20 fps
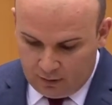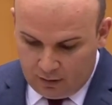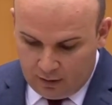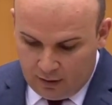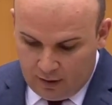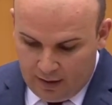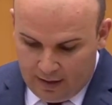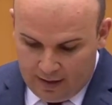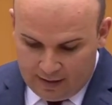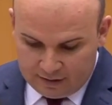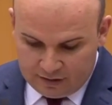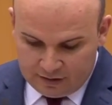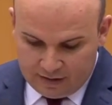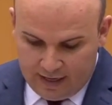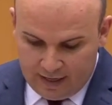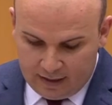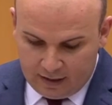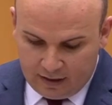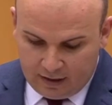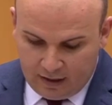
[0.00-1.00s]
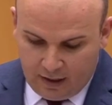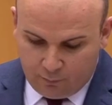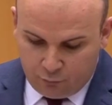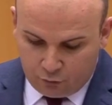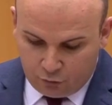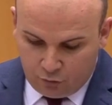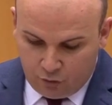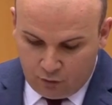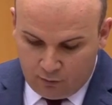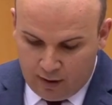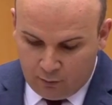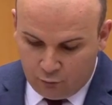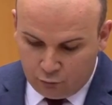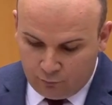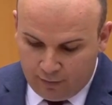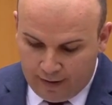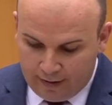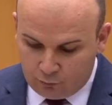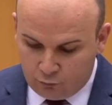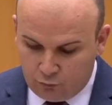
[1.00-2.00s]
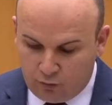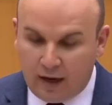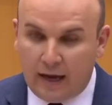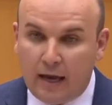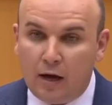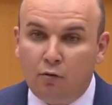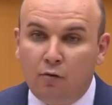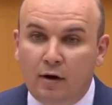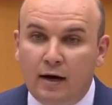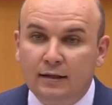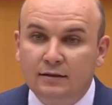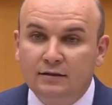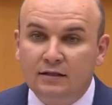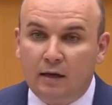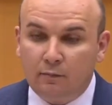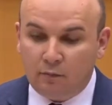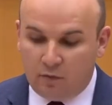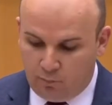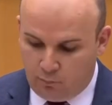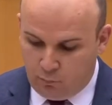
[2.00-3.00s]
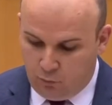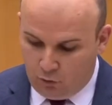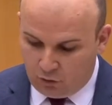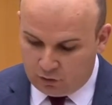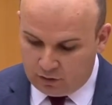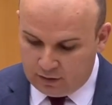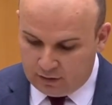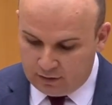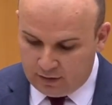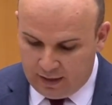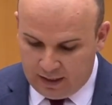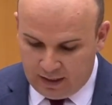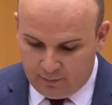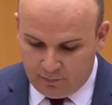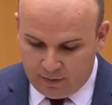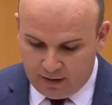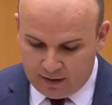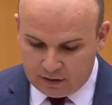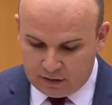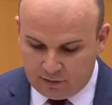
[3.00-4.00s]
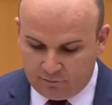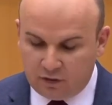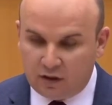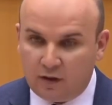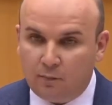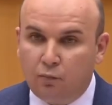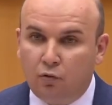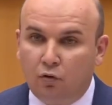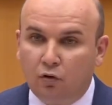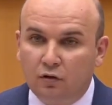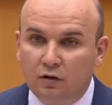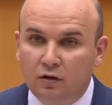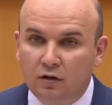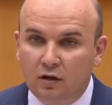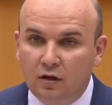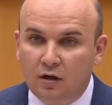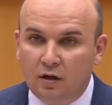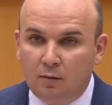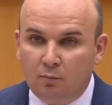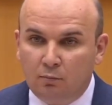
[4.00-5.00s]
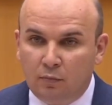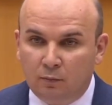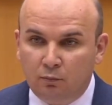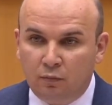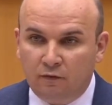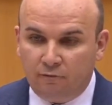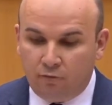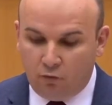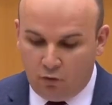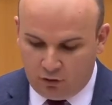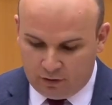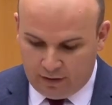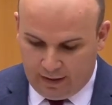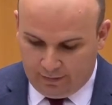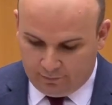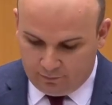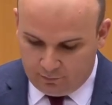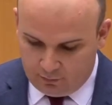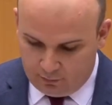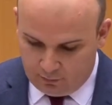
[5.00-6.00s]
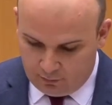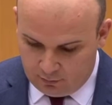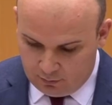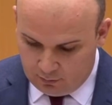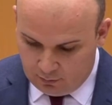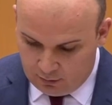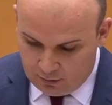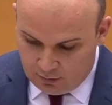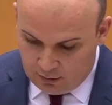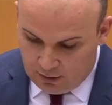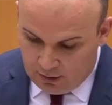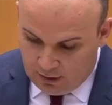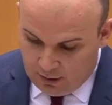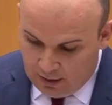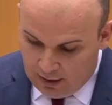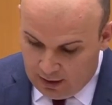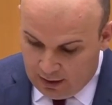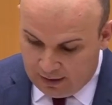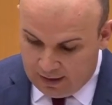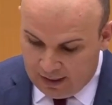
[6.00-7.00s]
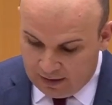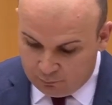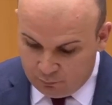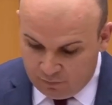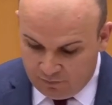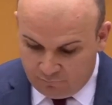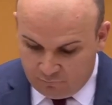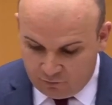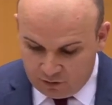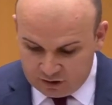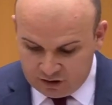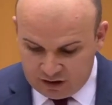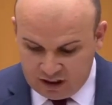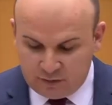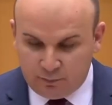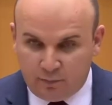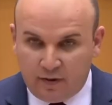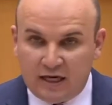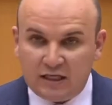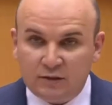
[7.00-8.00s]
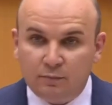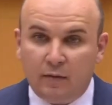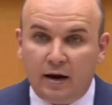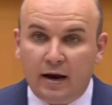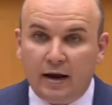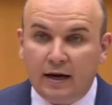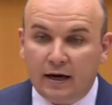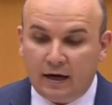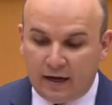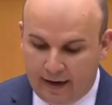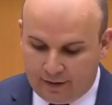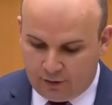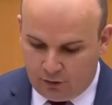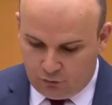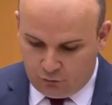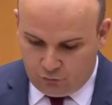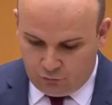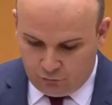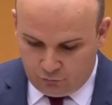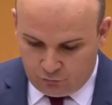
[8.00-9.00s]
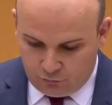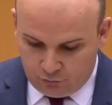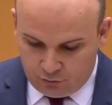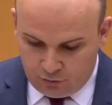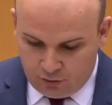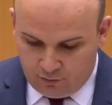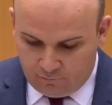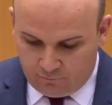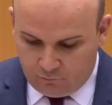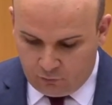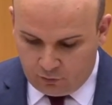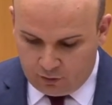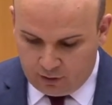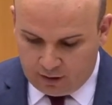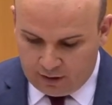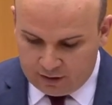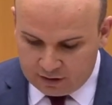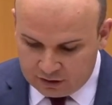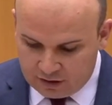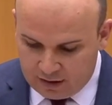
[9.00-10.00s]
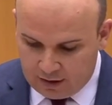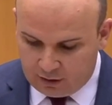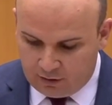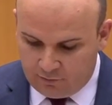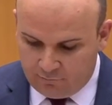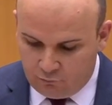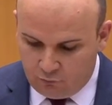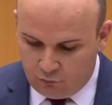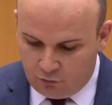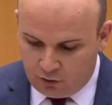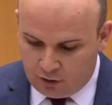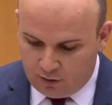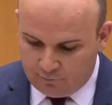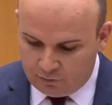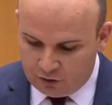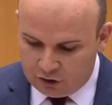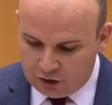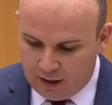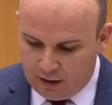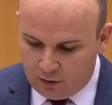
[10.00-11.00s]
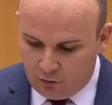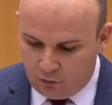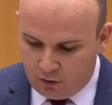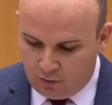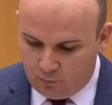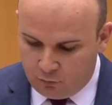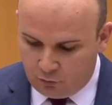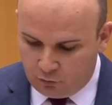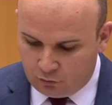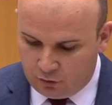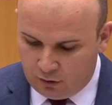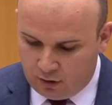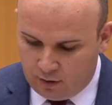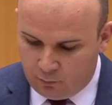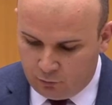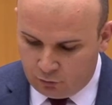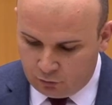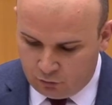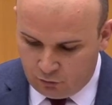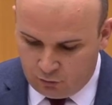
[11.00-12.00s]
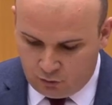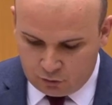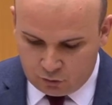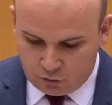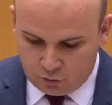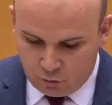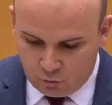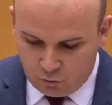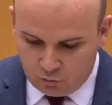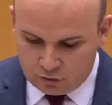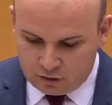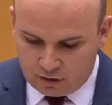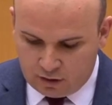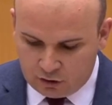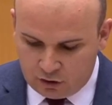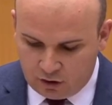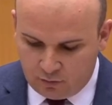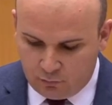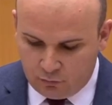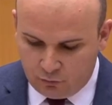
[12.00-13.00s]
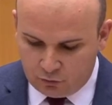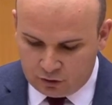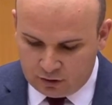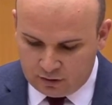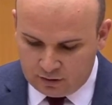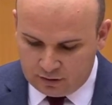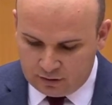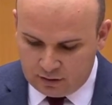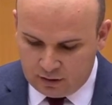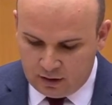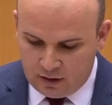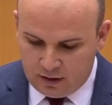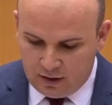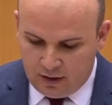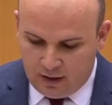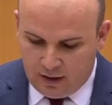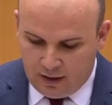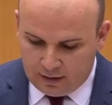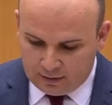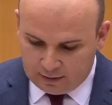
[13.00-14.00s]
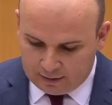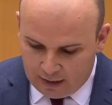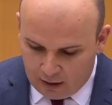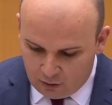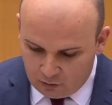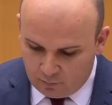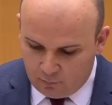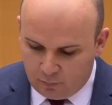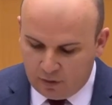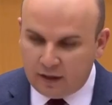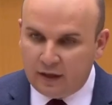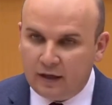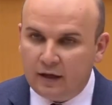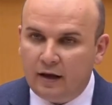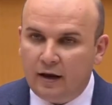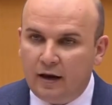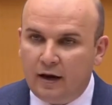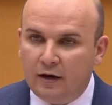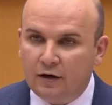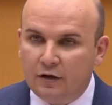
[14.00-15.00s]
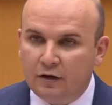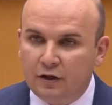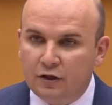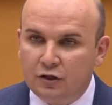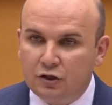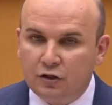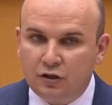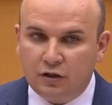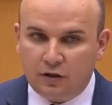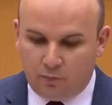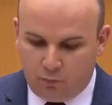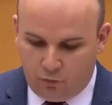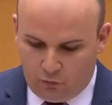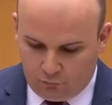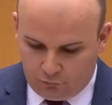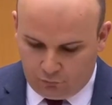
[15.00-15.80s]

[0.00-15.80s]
as standing rapporteur, I would like to highlight some important elements of the report. But before that, let me first express my gratitude for the constructive work of the shadow rapporteurs whose contributions undoubtedly enriched the report.